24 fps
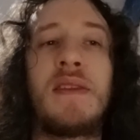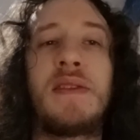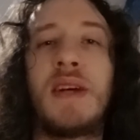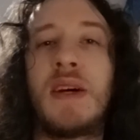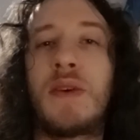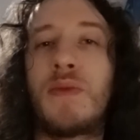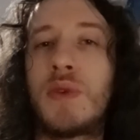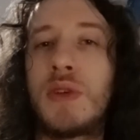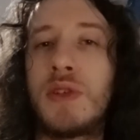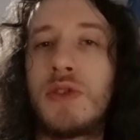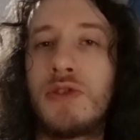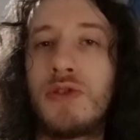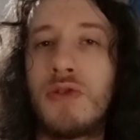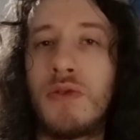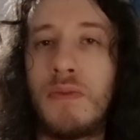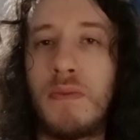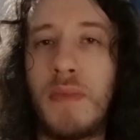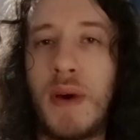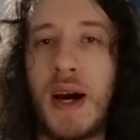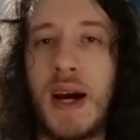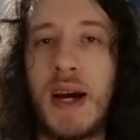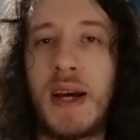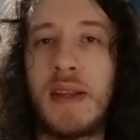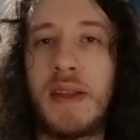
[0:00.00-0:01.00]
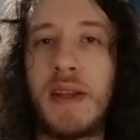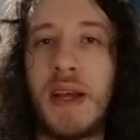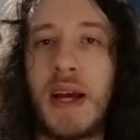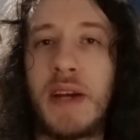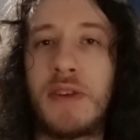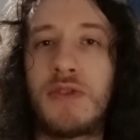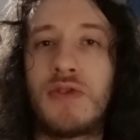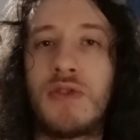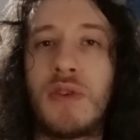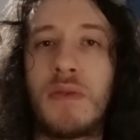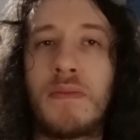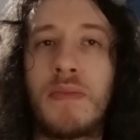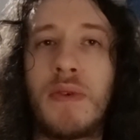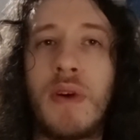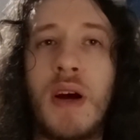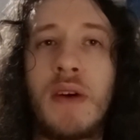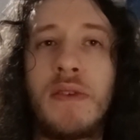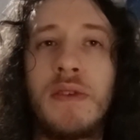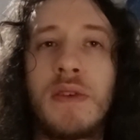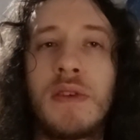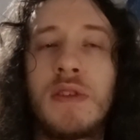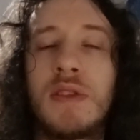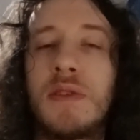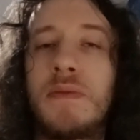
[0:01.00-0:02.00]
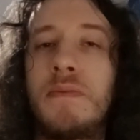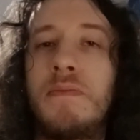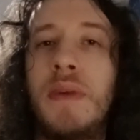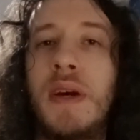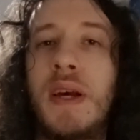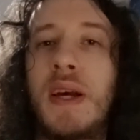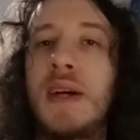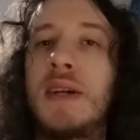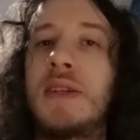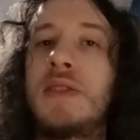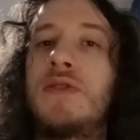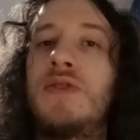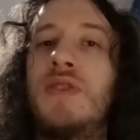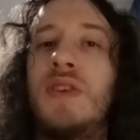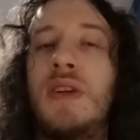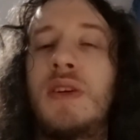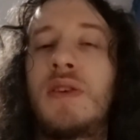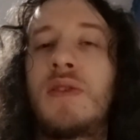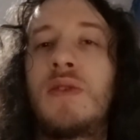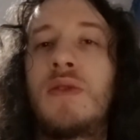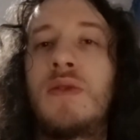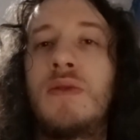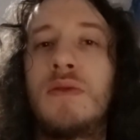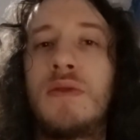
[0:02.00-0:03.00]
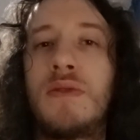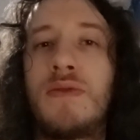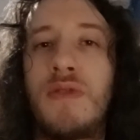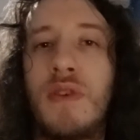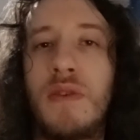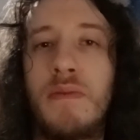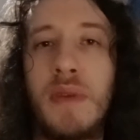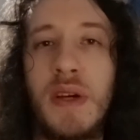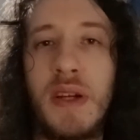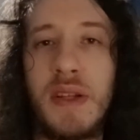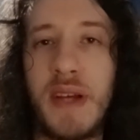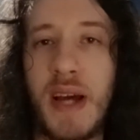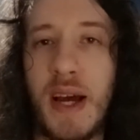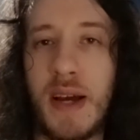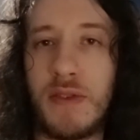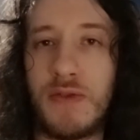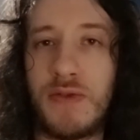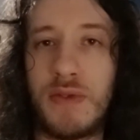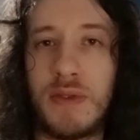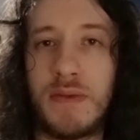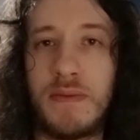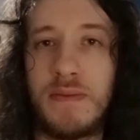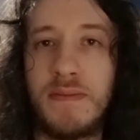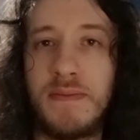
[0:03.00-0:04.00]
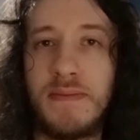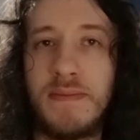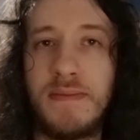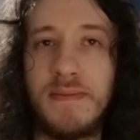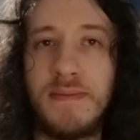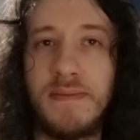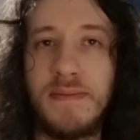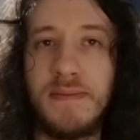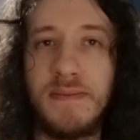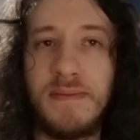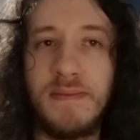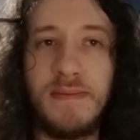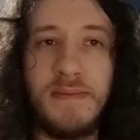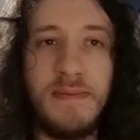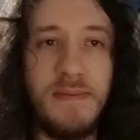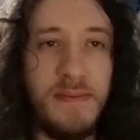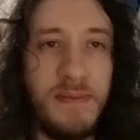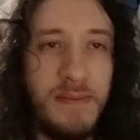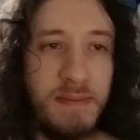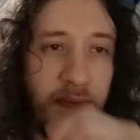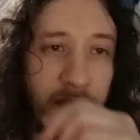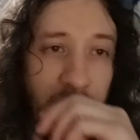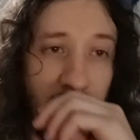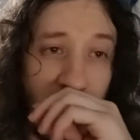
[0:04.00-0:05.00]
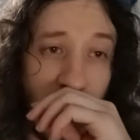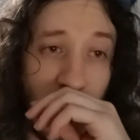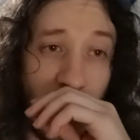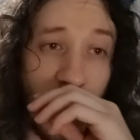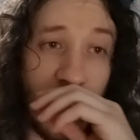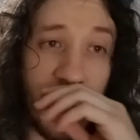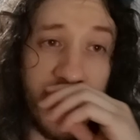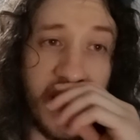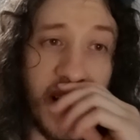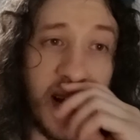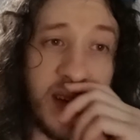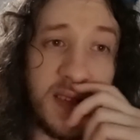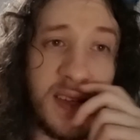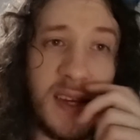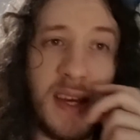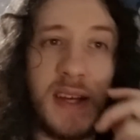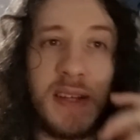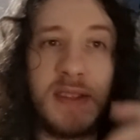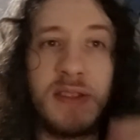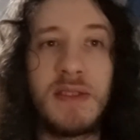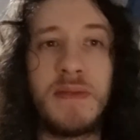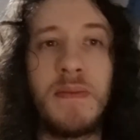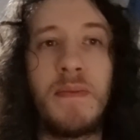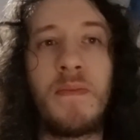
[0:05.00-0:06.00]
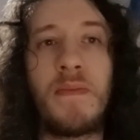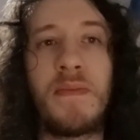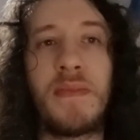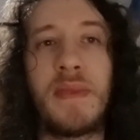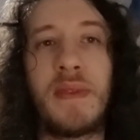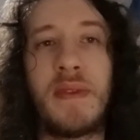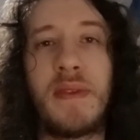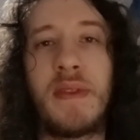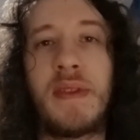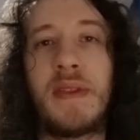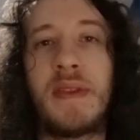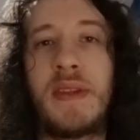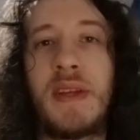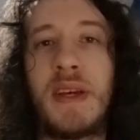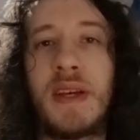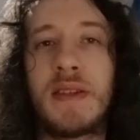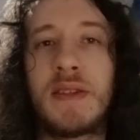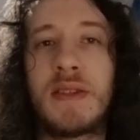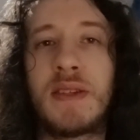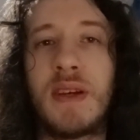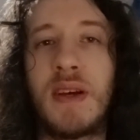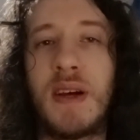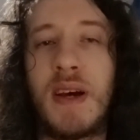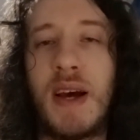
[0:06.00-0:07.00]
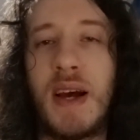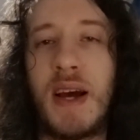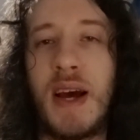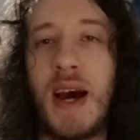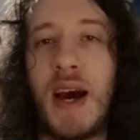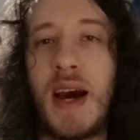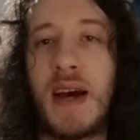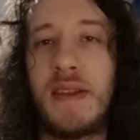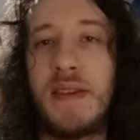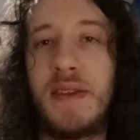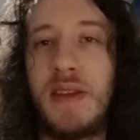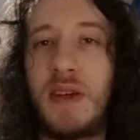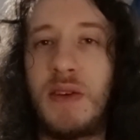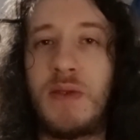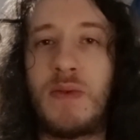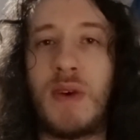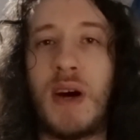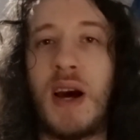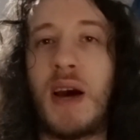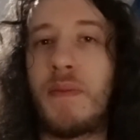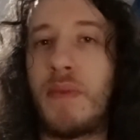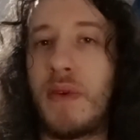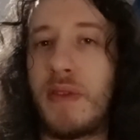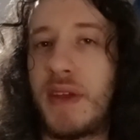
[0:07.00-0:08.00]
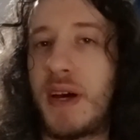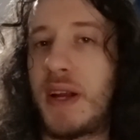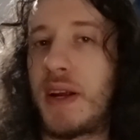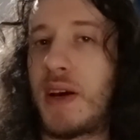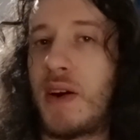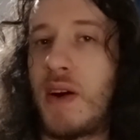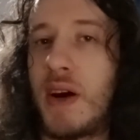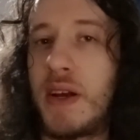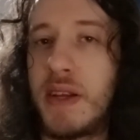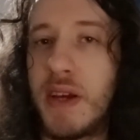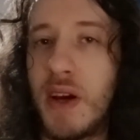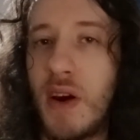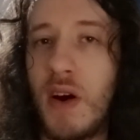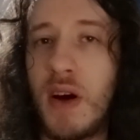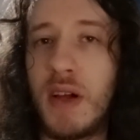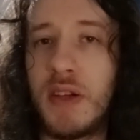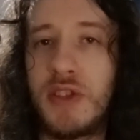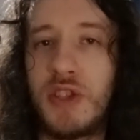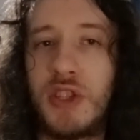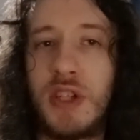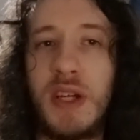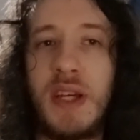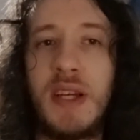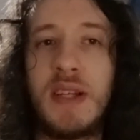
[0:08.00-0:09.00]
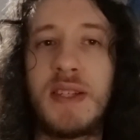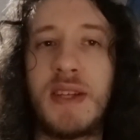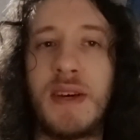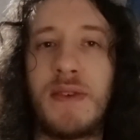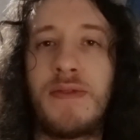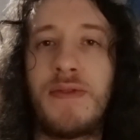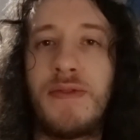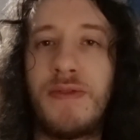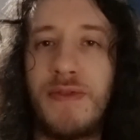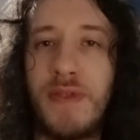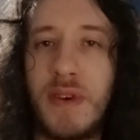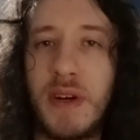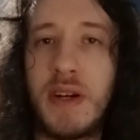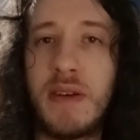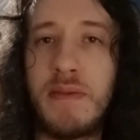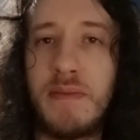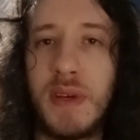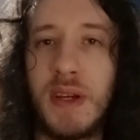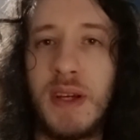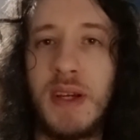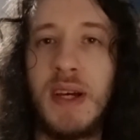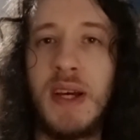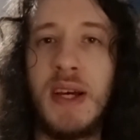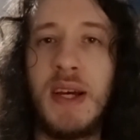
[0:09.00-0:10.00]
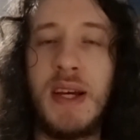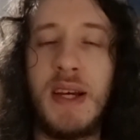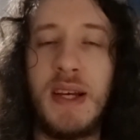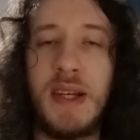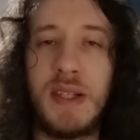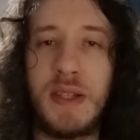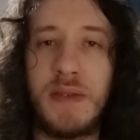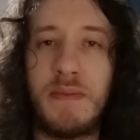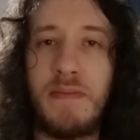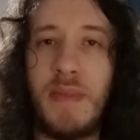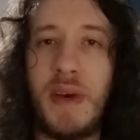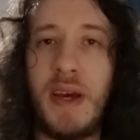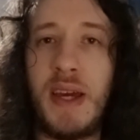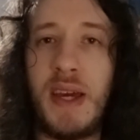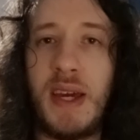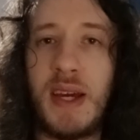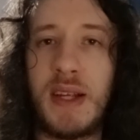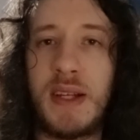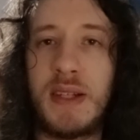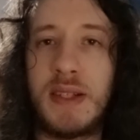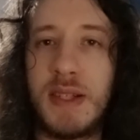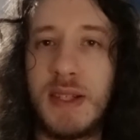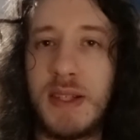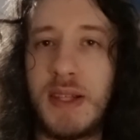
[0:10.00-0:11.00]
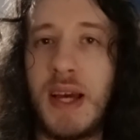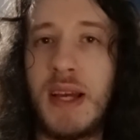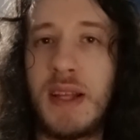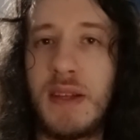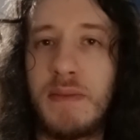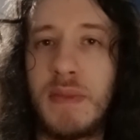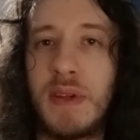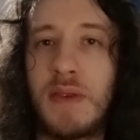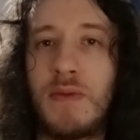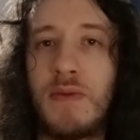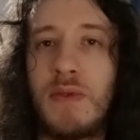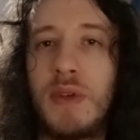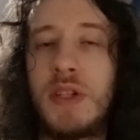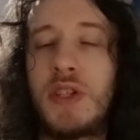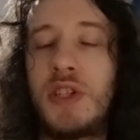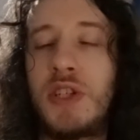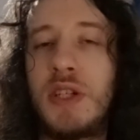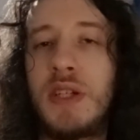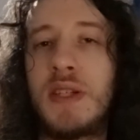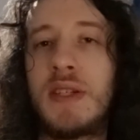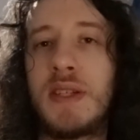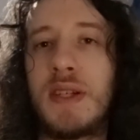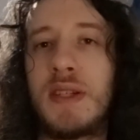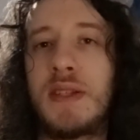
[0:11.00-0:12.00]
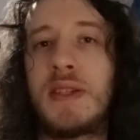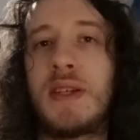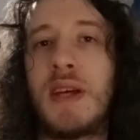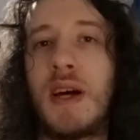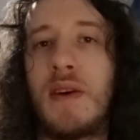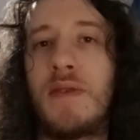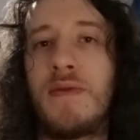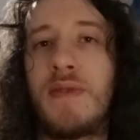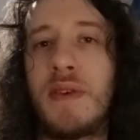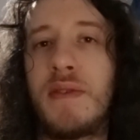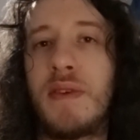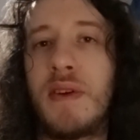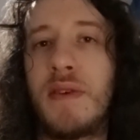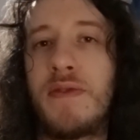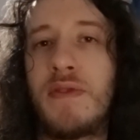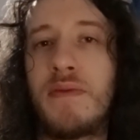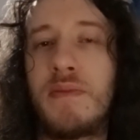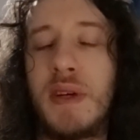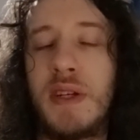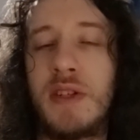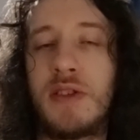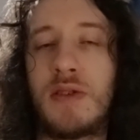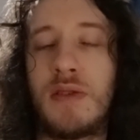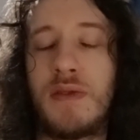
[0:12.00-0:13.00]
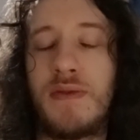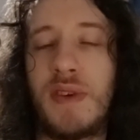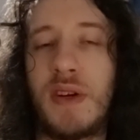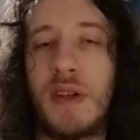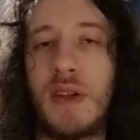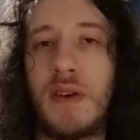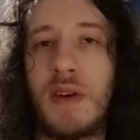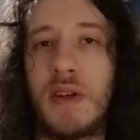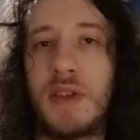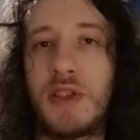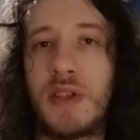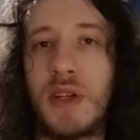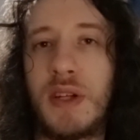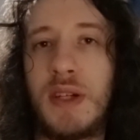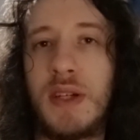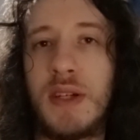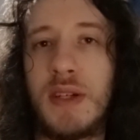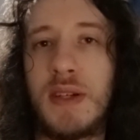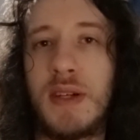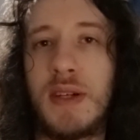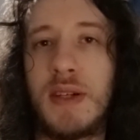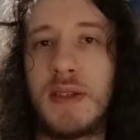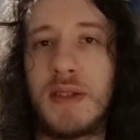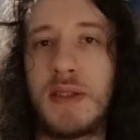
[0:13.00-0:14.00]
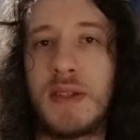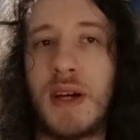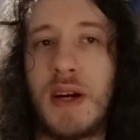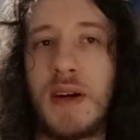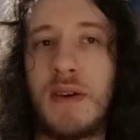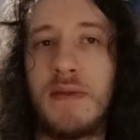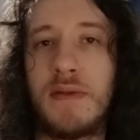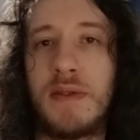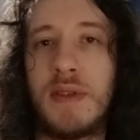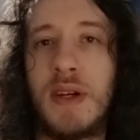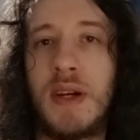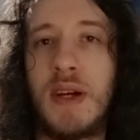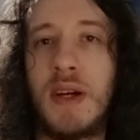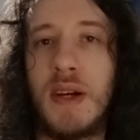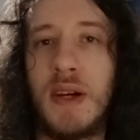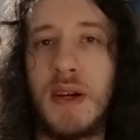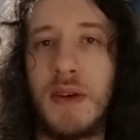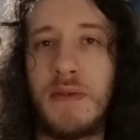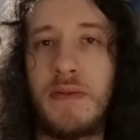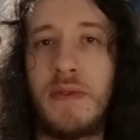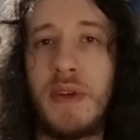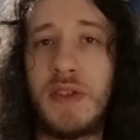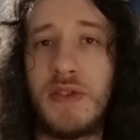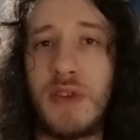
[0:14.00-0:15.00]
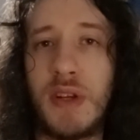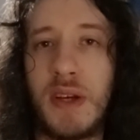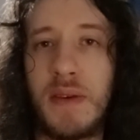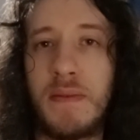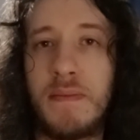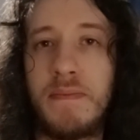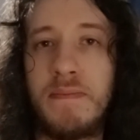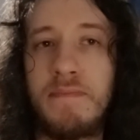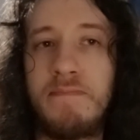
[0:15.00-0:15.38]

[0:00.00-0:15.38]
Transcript: that we should buy natural products because they are good for being natural. Well, in that case, this new hypothetical ideology is affirming, is making a statement which is itself an affirmation of a logically unsound reasoning.